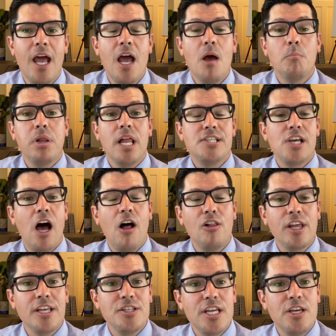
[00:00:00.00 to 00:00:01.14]
Plus, I'll
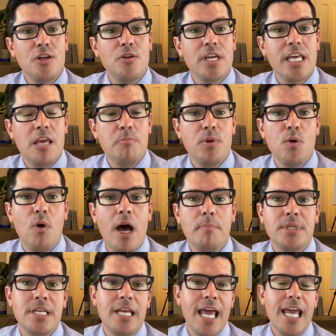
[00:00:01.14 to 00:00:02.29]
continue to keep you up
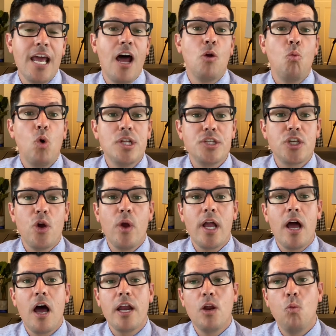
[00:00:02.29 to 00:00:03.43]
to date on what's going
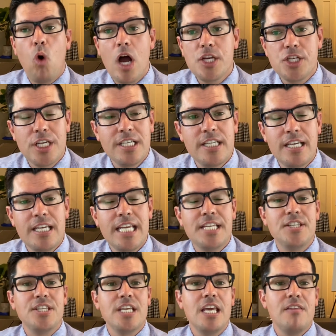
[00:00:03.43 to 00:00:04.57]
on in Washington,
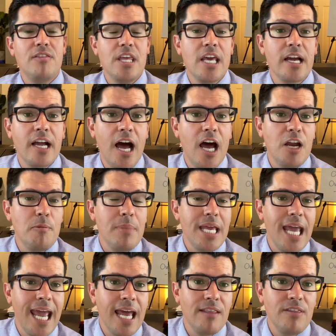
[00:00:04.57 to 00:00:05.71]
D.C., the economy,
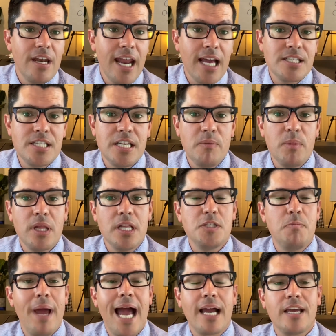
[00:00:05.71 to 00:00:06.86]
and the next stimulus
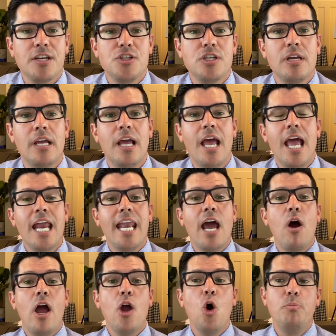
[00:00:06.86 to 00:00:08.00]
package. Now,
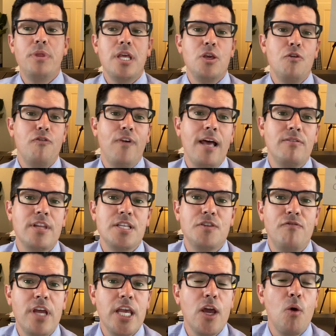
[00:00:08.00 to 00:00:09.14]
I hope that you found this
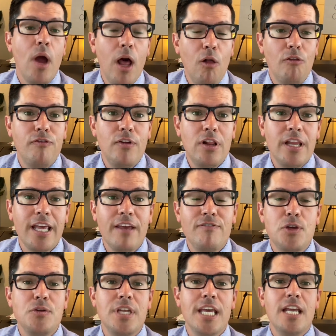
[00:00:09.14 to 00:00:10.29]
video helpful. If
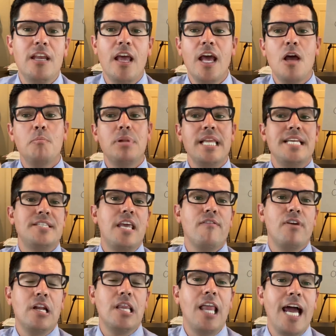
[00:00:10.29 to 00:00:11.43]
you did, please give it
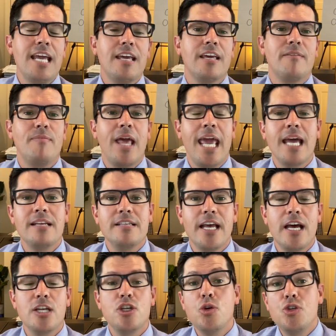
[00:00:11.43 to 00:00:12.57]
a like and
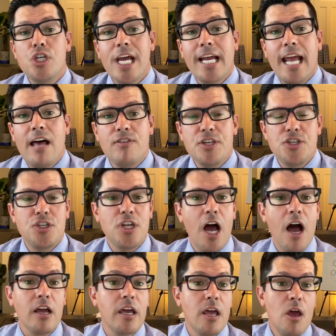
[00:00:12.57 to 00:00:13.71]
uh, do check out this
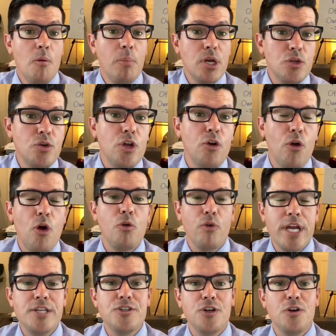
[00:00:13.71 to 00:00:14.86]
stock but do your own
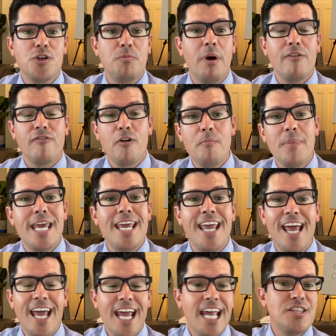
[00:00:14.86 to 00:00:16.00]
research. But for me,
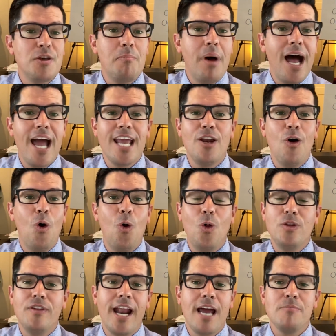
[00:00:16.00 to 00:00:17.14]
it's a buy and hold
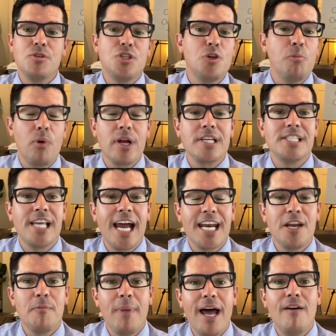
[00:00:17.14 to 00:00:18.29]
that I'm super excited
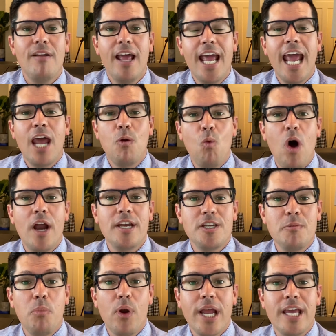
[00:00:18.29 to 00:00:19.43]
about and wanted to
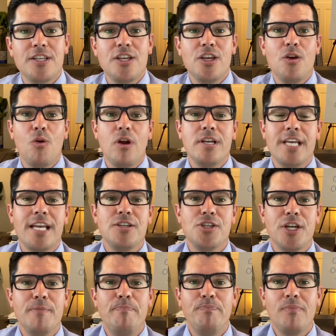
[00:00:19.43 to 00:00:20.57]
bring it to your
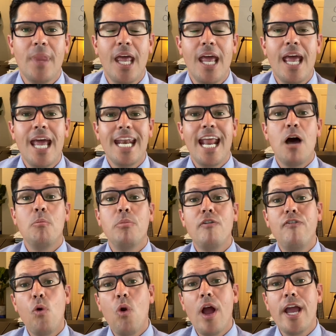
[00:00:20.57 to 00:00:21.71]
attention. Now,
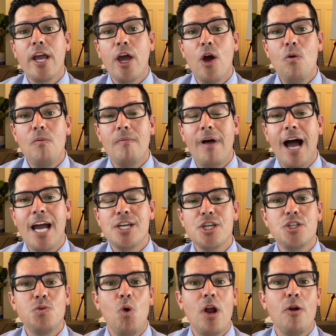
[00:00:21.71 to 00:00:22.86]
before I go, I
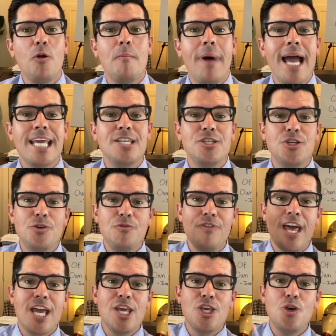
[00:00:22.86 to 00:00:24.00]
just want to remind you
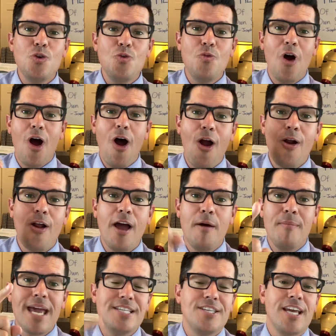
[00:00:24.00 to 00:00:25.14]
that you are
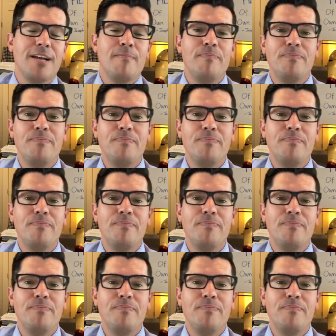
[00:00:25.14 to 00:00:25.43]
amazing.